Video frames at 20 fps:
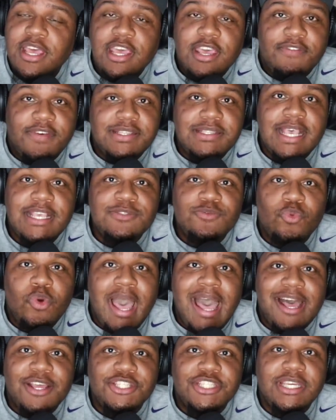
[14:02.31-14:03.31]
if I say some
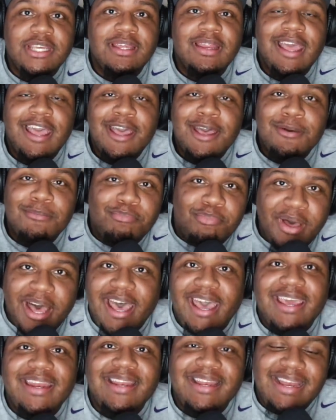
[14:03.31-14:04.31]
wild shit,
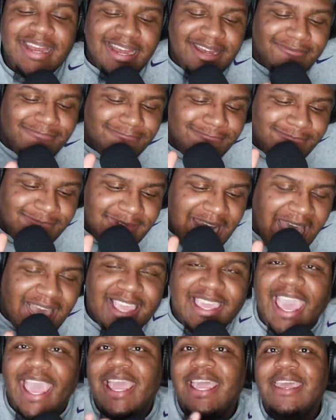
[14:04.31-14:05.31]
but I
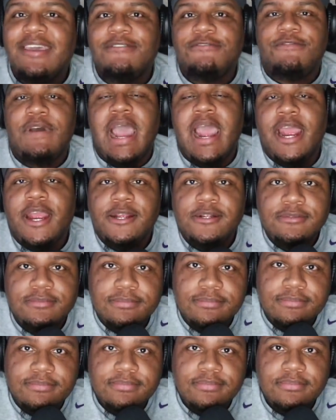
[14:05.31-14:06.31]
can't get fired.
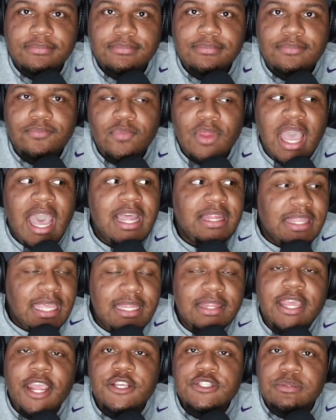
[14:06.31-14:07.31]
I think
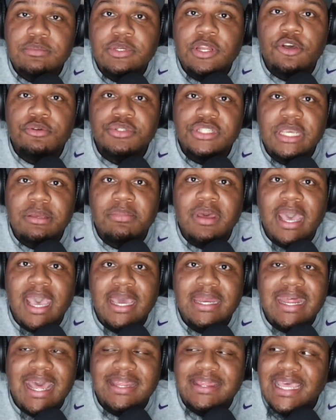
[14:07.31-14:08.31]
there's some dope shit
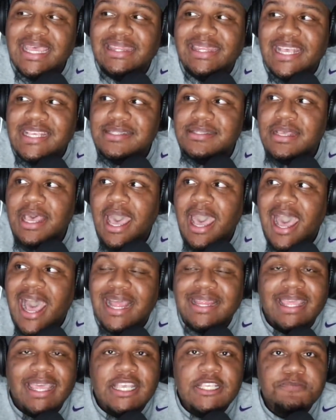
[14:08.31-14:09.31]
behind that. I think that's, I
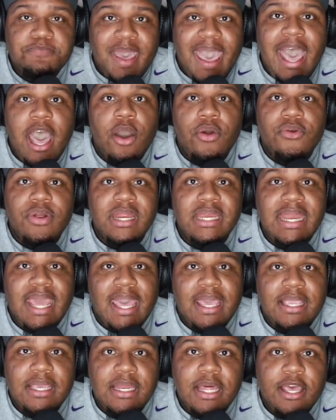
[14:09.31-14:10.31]
think it's power in that.
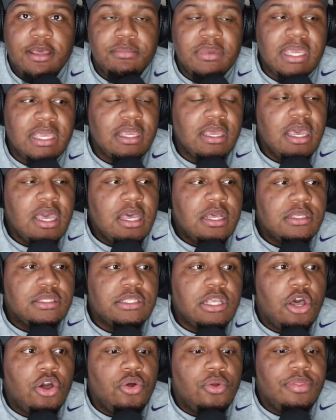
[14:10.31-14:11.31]
You know what I mean?
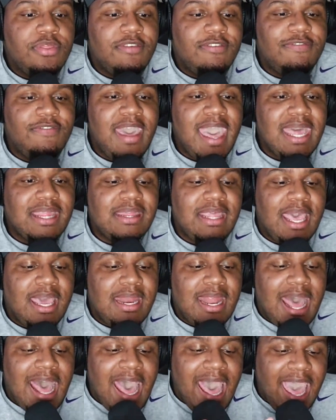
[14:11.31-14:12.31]
So the fact
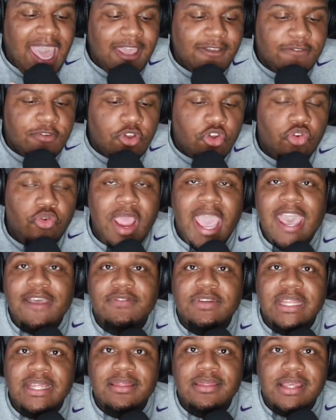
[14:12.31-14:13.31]
that I've
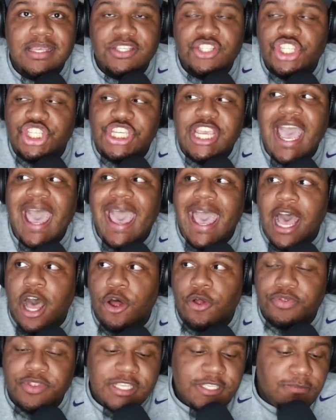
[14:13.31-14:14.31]
crafted this
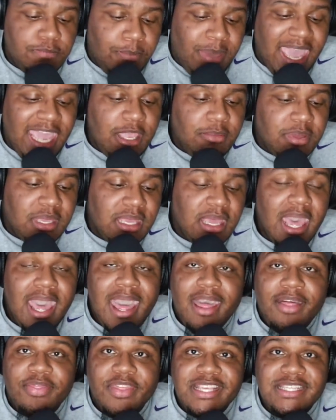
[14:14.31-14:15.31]
child, this baby,
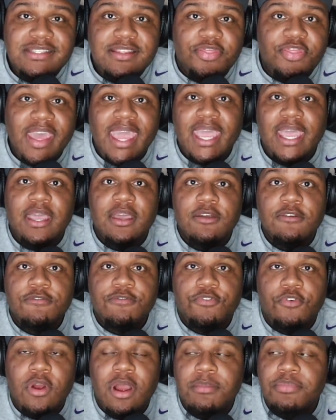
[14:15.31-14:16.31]
this thing
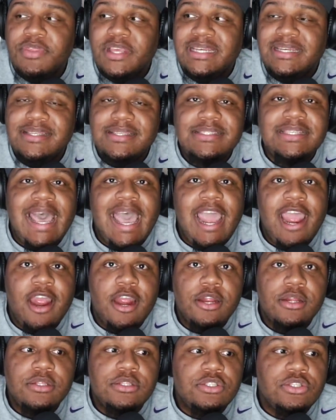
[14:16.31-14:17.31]
from the
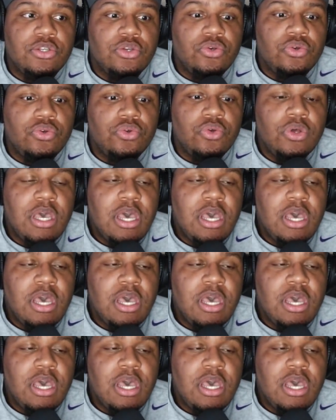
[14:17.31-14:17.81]
desire to